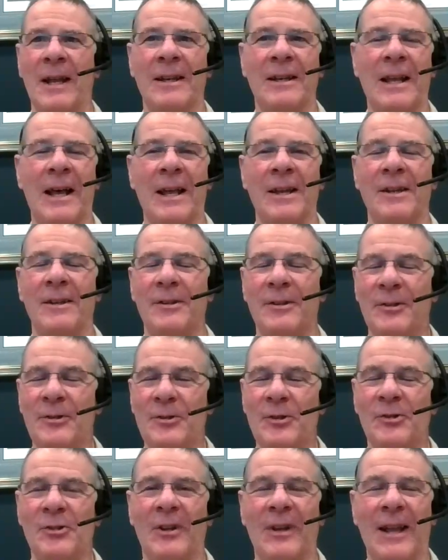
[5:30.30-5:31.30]
I'd
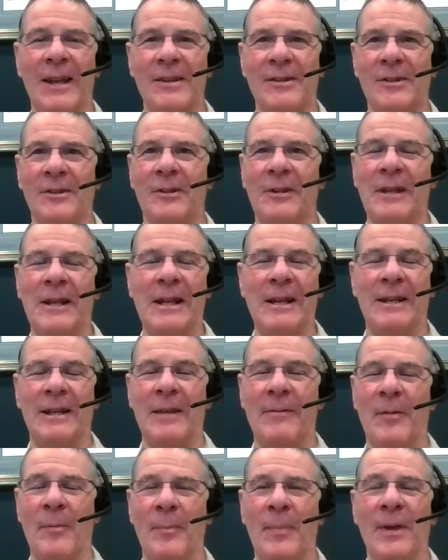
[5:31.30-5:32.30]
just like to
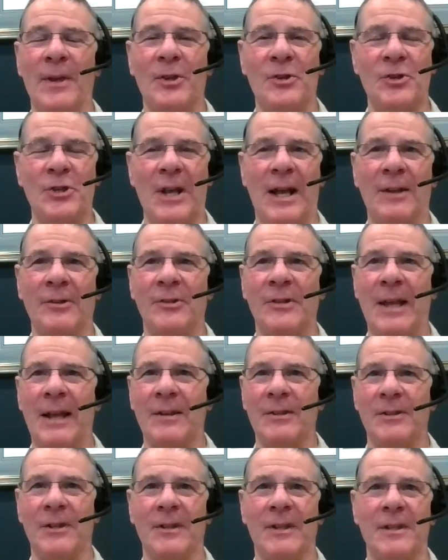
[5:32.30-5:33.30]
give a big shout
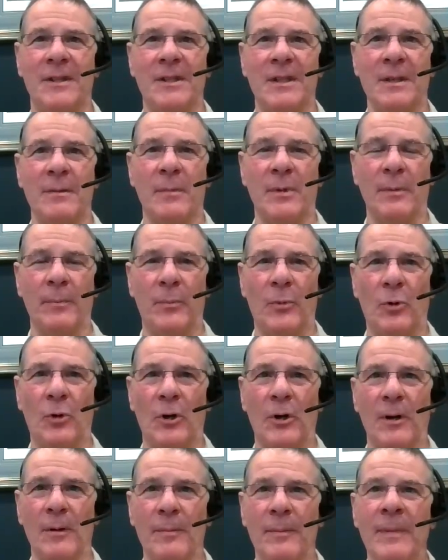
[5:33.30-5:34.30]
out to the team at
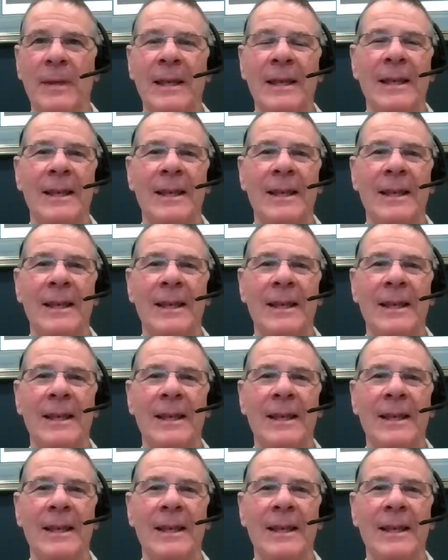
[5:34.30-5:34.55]
Borrum,